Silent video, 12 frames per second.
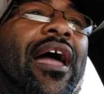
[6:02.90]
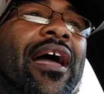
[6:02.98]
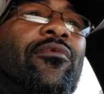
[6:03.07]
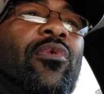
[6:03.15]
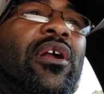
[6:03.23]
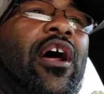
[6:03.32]

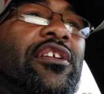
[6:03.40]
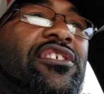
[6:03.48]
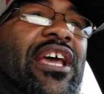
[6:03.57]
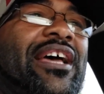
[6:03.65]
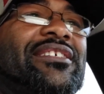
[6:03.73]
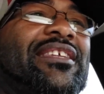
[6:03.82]
with our
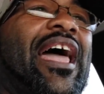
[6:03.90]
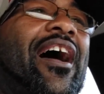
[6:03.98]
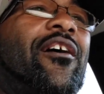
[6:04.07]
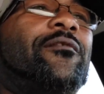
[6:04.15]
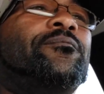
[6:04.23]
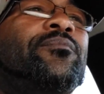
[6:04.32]
chest
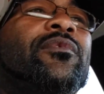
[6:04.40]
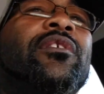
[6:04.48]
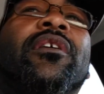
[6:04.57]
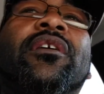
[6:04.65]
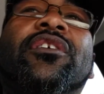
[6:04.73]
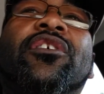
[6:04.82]
out,
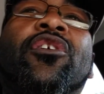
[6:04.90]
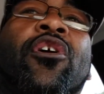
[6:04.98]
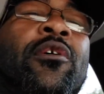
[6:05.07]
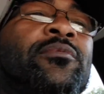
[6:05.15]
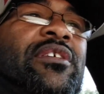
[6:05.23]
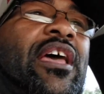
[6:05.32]
you know what
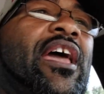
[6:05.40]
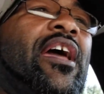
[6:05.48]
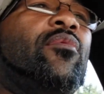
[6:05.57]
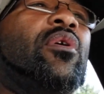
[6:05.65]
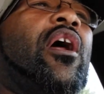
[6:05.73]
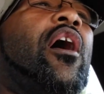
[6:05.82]
I'm saying,
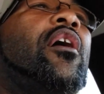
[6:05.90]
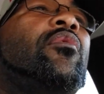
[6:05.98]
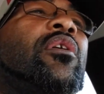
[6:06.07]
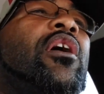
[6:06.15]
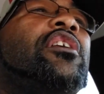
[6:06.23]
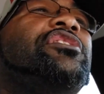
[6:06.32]
with
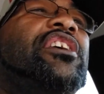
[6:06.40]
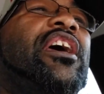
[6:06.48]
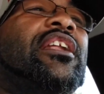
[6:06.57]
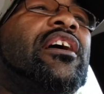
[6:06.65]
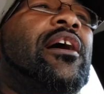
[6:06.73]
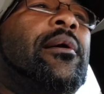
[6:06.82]
our
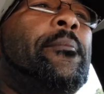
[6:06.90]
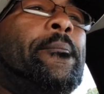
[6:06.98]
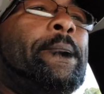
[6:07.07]
chin up,